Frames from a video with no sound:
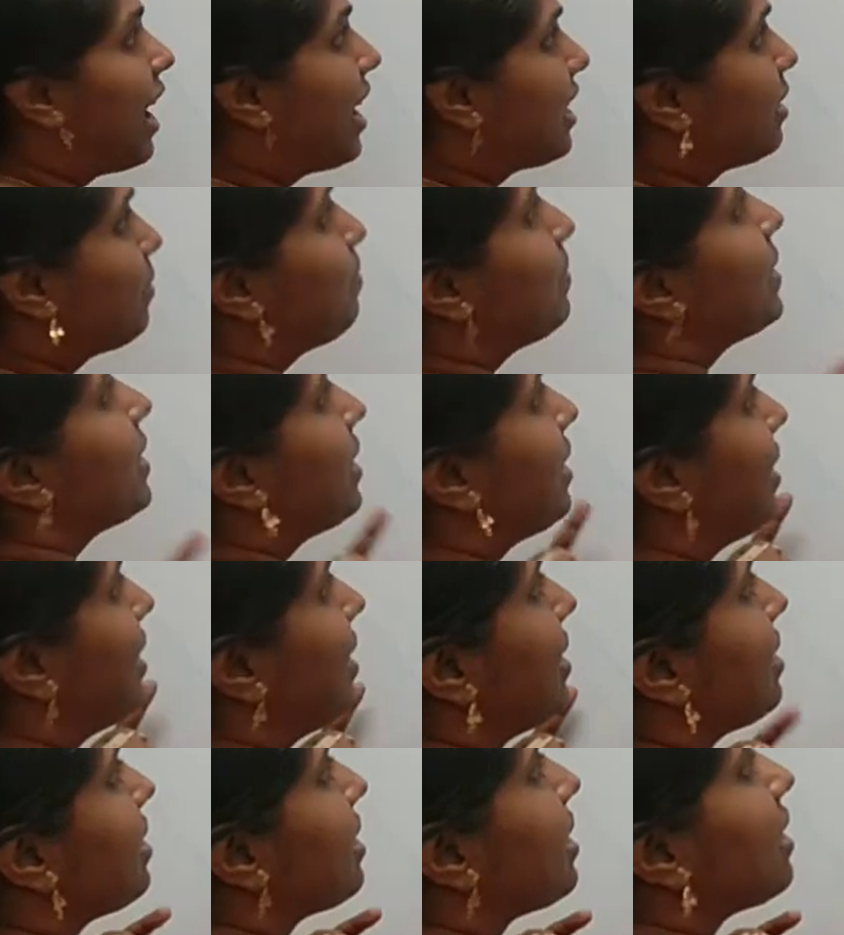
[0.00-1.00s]
As per
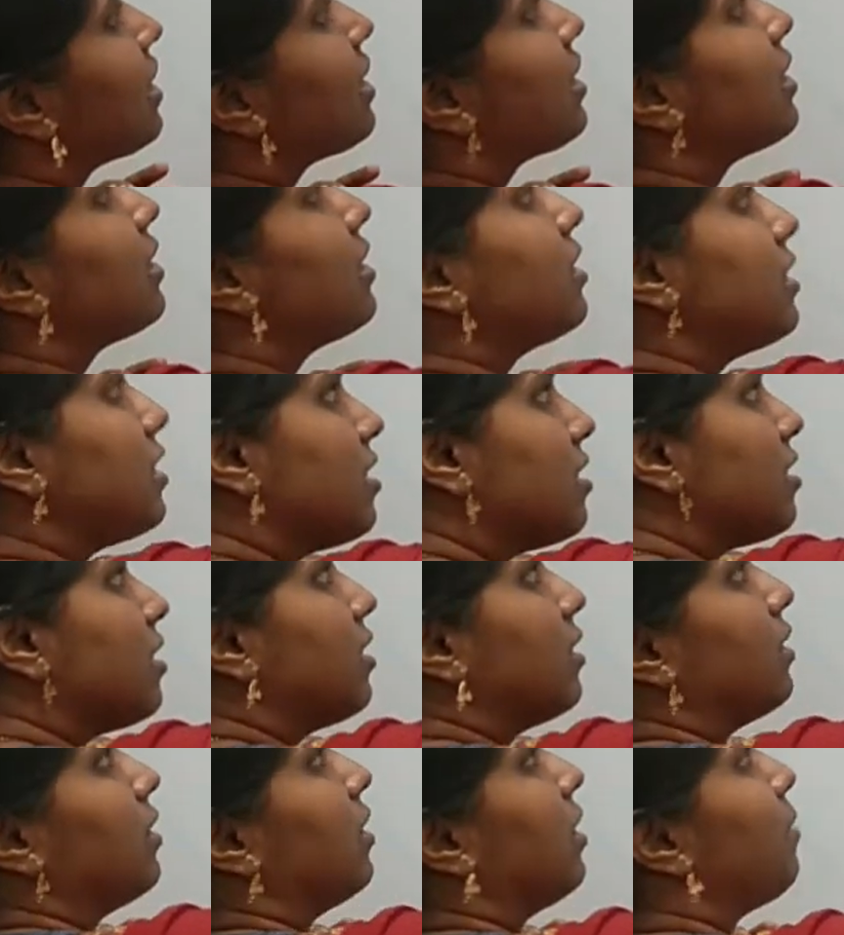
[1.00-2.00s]
this,
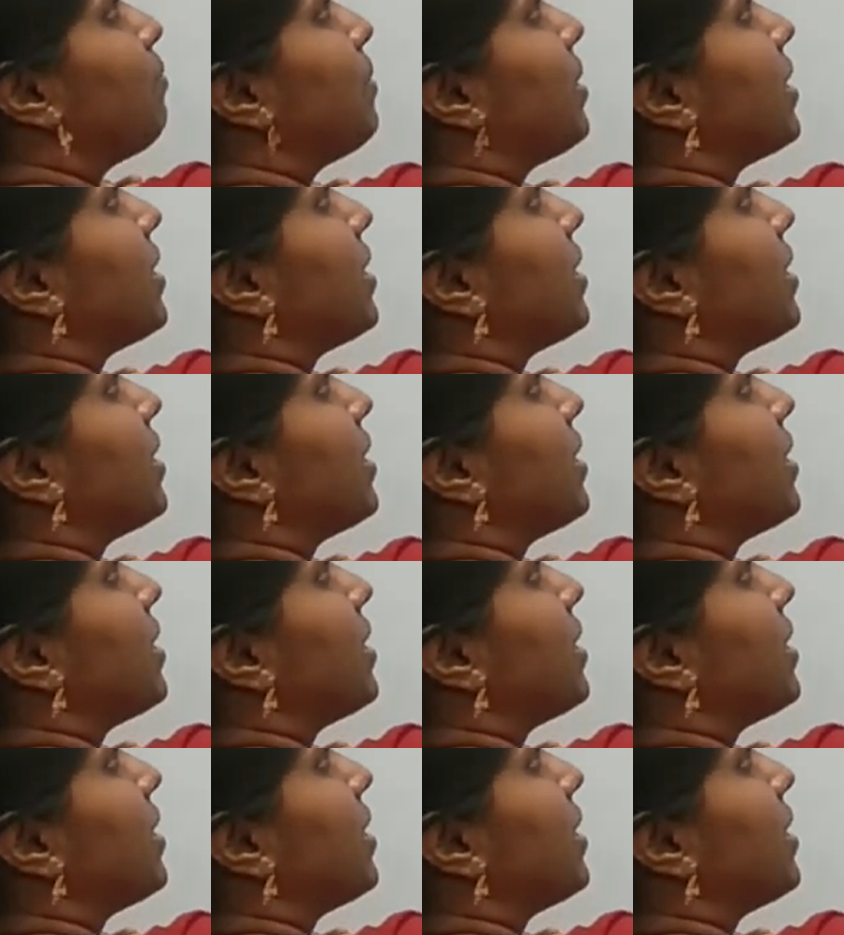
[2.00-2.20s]
a